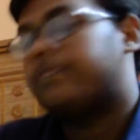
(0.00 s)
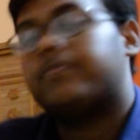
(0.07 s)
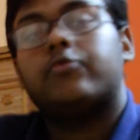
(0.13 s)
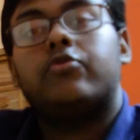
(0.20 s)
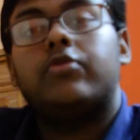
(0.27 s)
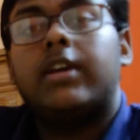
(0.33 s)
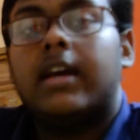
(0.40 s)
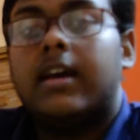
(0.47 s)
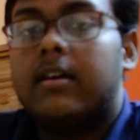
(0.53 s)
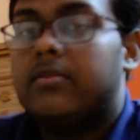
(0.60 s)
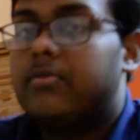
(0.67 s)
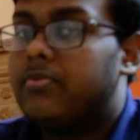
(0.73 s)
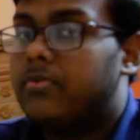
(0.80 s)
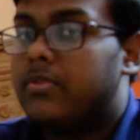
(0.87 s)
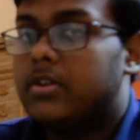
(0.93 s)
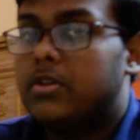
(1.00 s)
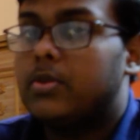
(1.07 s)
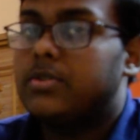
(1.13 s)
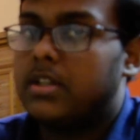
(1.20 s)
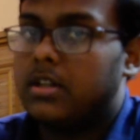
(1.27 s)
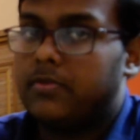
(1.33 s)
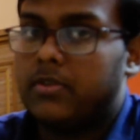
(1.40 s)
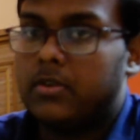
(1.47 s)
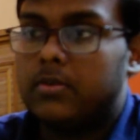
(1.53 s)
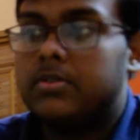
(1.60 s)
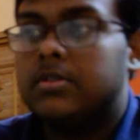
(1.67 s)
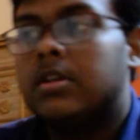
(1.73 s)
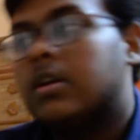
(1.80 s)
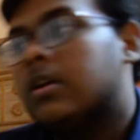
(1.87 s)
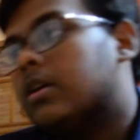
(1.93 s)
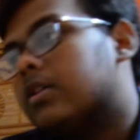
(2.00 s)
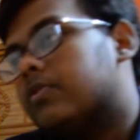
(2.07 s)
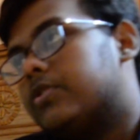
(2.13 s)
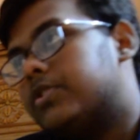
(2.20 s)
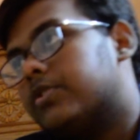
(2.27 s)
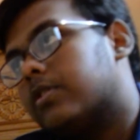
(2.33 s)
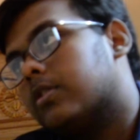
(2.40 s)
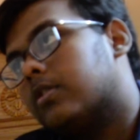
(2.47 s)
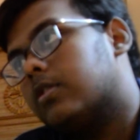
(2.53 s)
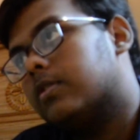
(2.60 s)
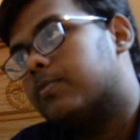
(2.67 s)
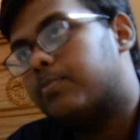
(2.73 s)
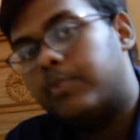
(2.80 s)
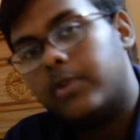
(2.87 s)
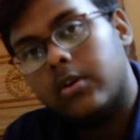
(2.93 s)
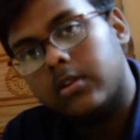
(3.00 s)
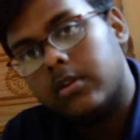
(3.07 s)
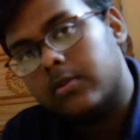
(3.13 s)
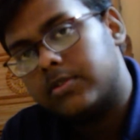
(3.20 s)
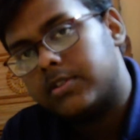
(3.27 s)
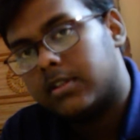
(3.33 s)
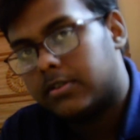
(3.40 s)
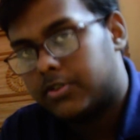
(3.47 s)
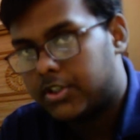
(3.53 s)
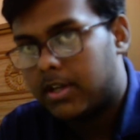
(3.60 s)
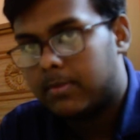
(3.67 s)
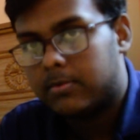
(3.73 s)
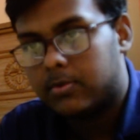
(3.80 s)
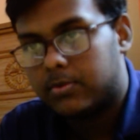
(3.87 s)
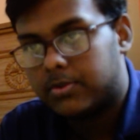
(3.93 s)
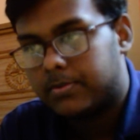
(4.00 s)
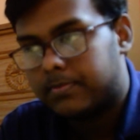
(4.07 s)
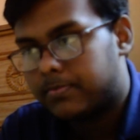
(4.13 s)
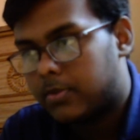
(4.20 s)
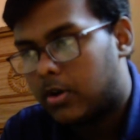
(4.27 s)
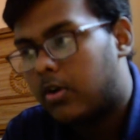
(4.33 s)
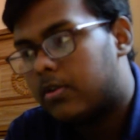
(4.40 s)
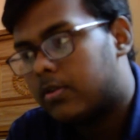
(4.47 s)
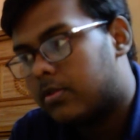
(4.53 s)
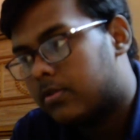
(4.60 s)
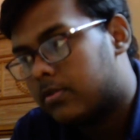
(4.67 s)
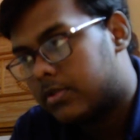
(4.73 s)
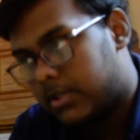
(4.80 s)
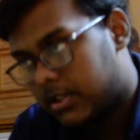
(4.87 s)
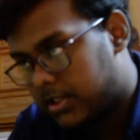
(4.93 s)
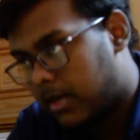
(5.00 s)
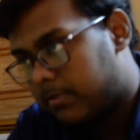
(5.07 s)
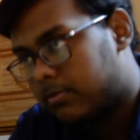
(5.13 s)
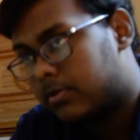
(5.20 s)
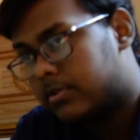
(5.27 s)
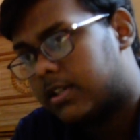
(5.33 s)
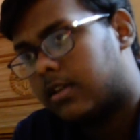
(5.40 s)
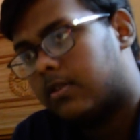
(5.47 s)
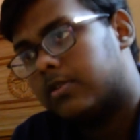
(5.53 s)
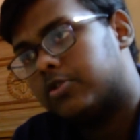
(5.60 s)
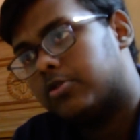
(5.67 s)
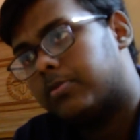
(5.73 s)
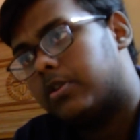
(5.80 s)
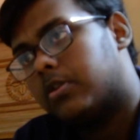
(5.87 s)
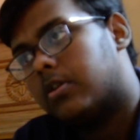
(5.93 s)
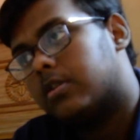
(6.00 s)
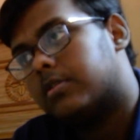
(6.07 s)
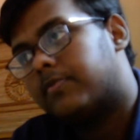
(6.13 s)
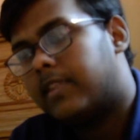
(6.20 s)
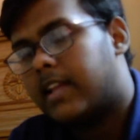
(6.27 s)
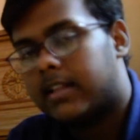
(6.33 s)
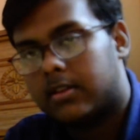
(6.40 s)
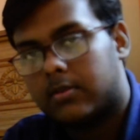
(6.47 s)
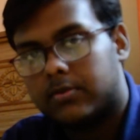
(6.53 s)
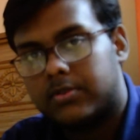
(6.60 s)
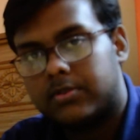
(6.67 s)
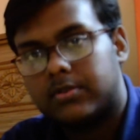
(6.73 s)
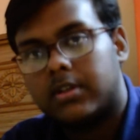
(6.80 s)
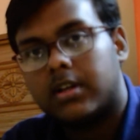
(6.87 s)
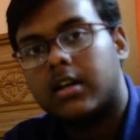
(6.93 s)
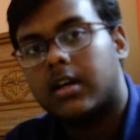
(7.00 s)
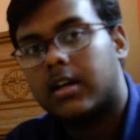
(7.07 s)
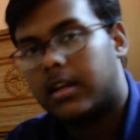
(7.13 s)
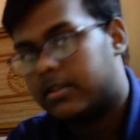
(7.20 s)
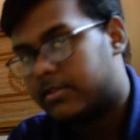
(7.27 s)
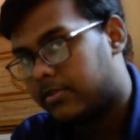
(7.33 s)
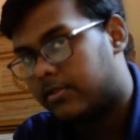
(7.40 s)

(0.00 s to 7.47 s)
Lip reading: we have two set of notes which you can call the pure notes and the sharp notes. Or the sharp notes can also be called flat notes. It's a